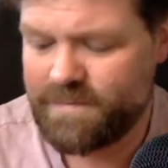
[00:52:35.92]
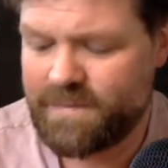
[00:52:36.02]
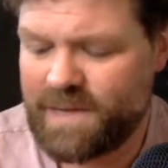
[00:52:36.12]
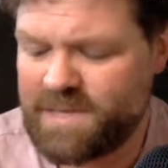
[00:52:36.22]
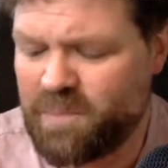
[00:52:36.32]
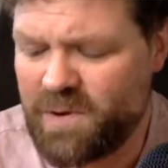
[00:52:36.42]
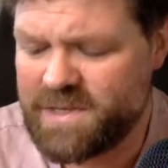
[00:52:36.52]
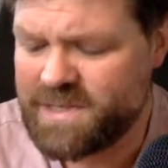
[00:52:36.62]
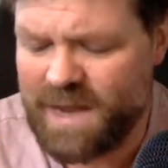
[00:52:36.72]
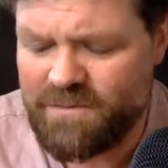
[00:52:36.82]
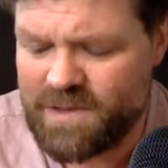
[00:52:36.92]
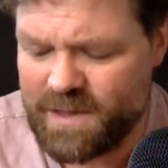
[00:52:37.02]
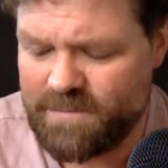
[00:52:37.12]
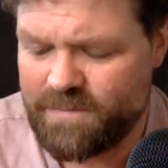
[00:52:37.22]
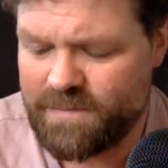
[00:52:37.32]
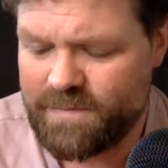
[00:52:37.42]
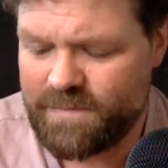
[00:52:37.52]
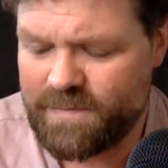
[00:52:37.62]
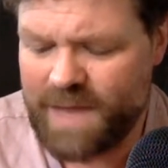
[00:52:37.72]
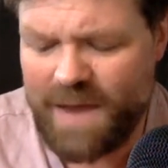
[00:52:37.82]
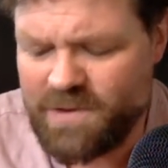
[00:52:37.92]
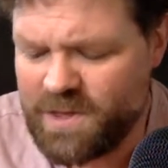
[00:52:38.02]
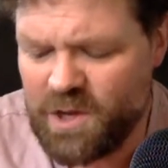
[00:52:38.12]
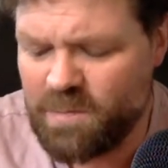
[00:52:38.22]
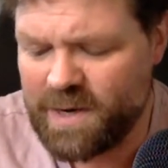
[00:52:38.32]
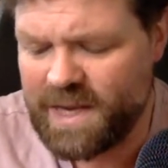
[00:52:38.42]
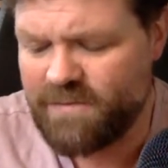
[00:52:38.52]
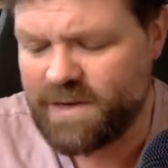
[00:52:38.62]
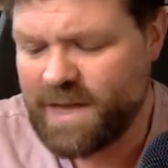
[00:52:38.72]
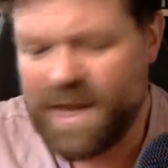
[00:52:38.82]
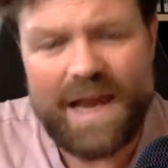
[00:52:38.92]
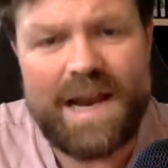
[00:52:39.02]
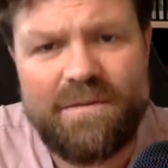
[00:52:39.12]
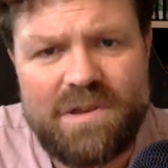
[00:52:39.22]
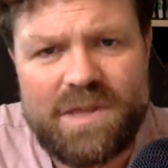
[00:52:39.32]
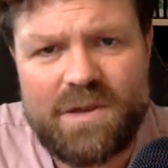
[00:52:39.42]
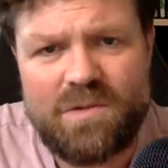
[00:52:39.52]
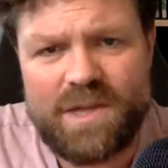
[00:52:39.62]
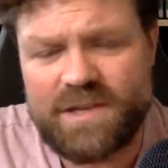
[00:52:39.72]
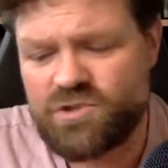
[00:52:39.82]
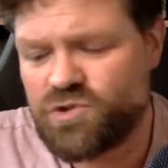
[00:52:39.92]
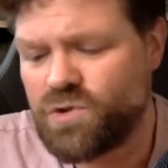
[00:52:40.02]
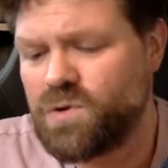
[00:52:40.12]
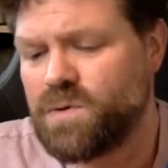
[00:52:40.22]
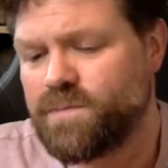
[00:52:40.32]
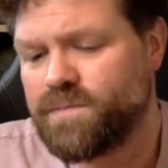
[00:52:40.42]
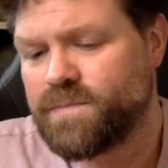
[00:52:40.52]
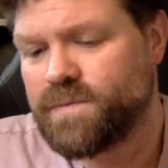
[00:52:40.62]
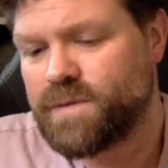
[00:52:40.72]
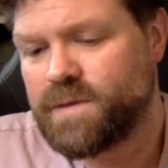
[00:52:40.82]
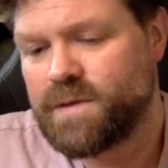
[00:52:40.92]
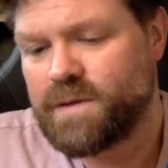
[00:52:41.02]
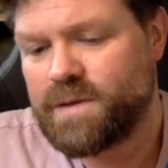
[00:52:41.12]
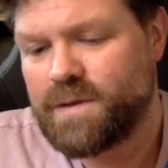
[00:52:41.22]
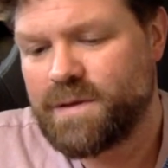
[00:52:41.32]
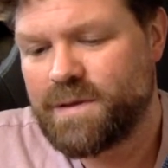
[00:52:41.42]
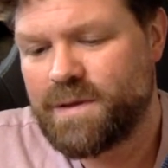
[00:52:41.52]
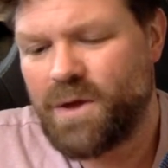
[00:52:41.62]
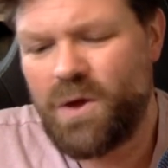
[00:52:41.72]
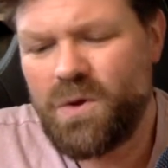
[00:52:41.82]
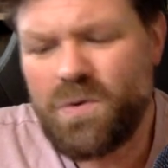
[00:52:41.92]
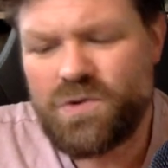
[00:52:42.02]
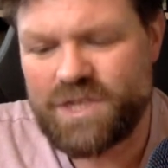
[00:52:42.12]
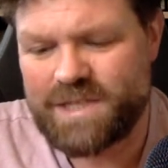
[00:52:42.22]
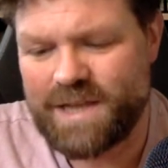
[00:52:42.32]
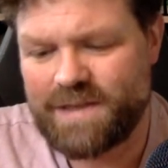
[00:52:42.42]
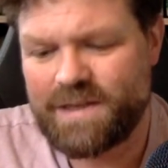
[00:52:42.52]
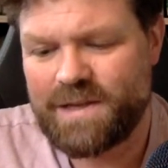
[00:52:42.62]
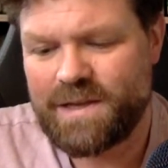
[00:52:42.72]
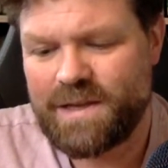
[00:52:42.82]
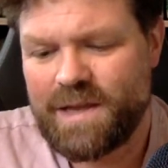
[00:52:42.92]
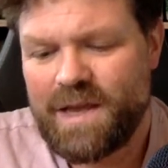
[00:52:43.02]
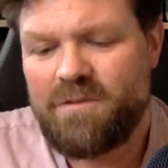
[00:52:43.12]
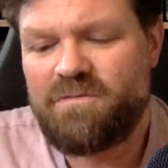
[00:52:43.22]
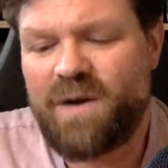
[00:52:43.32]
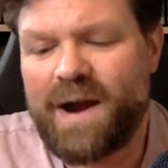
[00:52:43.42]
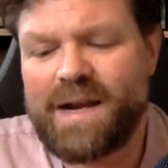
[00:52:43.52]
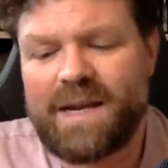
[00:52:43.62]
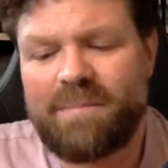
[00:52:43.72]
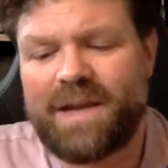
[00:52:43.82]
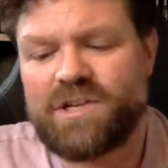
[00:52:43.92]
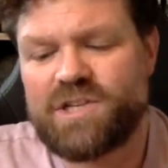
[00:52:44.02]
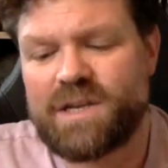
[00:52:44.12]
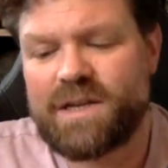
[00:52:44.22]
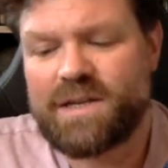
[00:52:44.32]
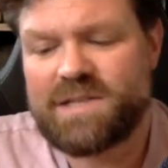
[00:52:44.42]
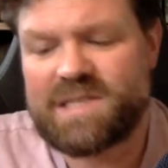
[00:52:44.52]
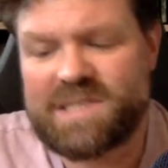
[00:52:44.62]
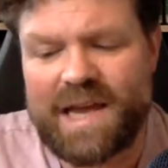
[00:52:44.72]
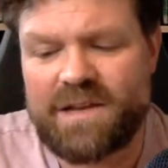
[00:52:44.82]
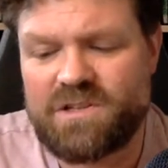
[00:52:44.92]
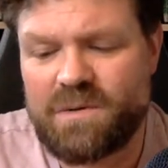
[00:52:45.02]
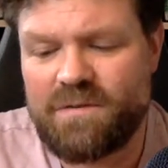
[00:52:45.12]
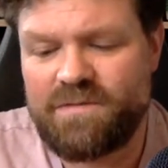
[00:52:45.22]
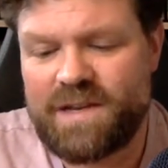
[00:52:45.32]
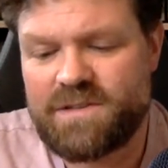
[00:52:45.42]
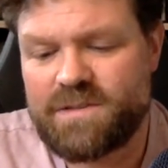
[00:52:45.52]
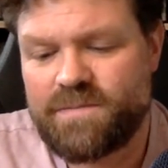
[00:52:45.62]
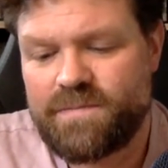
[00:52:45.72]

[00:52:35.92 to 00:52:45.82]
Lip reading: He's poisoned everything. Everything you believe in, and everything you think is true." "Who?" she said, finally managing to stagger to her feet.